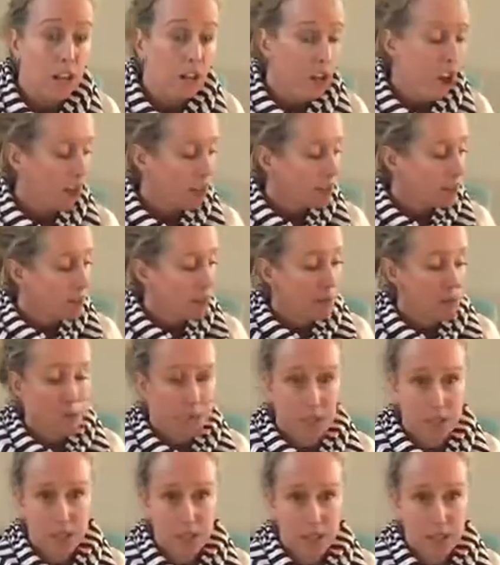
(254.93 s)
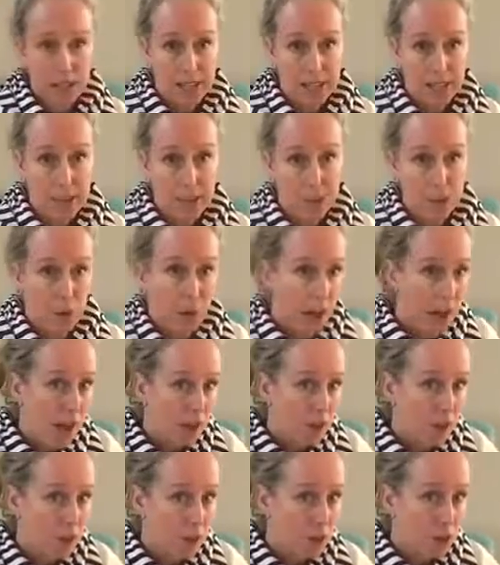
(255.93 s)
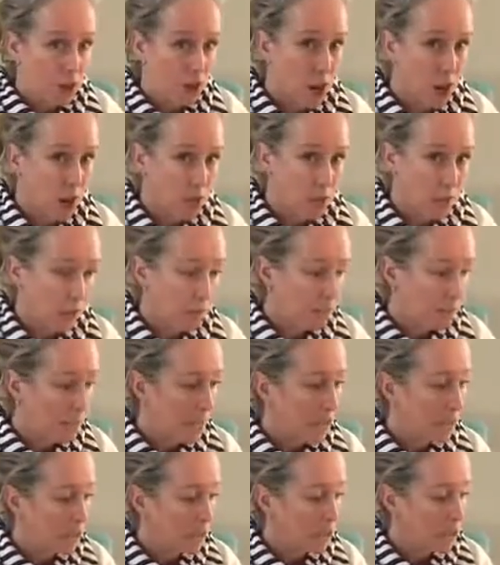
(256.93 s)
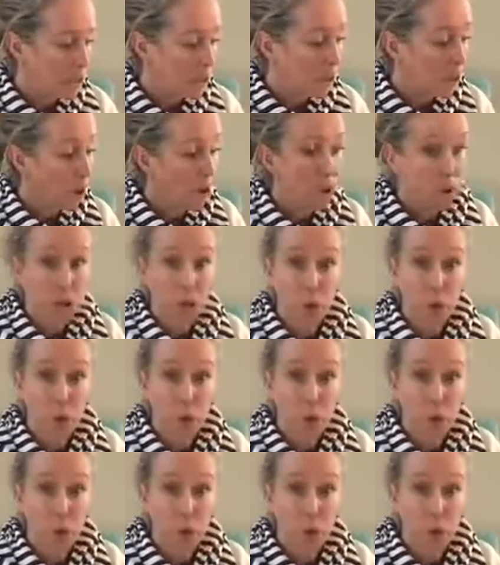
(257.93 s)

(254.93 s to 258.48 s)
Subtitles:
A lot of times in lessons we'll have, a child come down into the water,